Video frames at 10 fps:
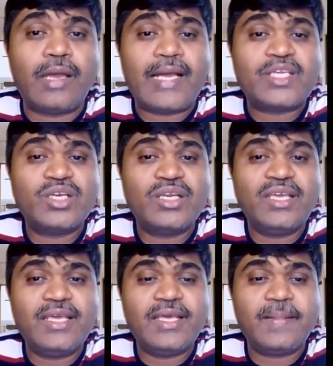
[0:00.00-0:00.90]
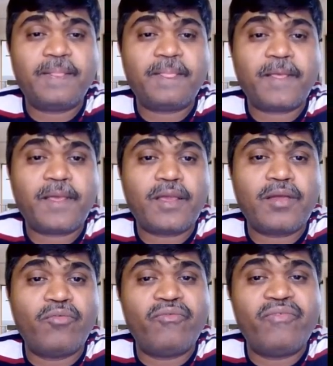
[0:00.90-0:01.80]
Actually,
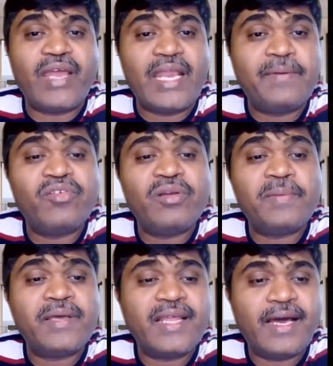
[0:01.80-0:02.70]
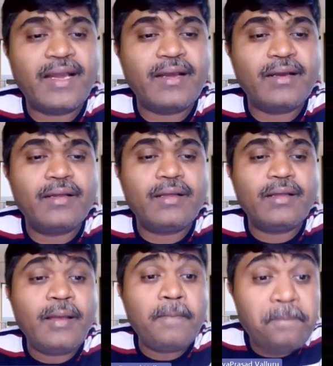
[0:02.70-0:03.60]
variable will be there.
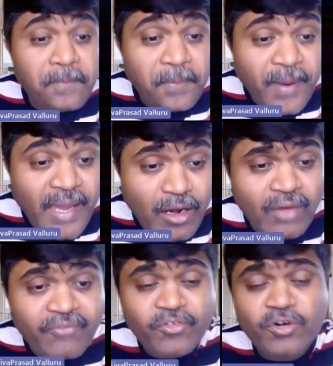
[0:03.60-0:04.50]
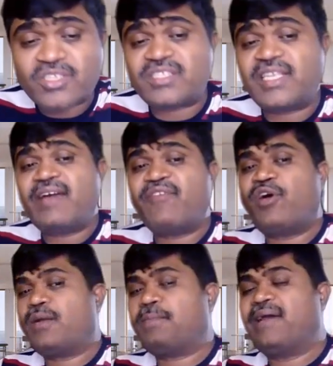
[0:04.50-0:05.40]
Payload, of course, they have
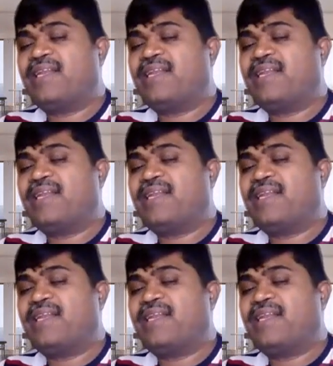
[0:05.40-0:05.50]
not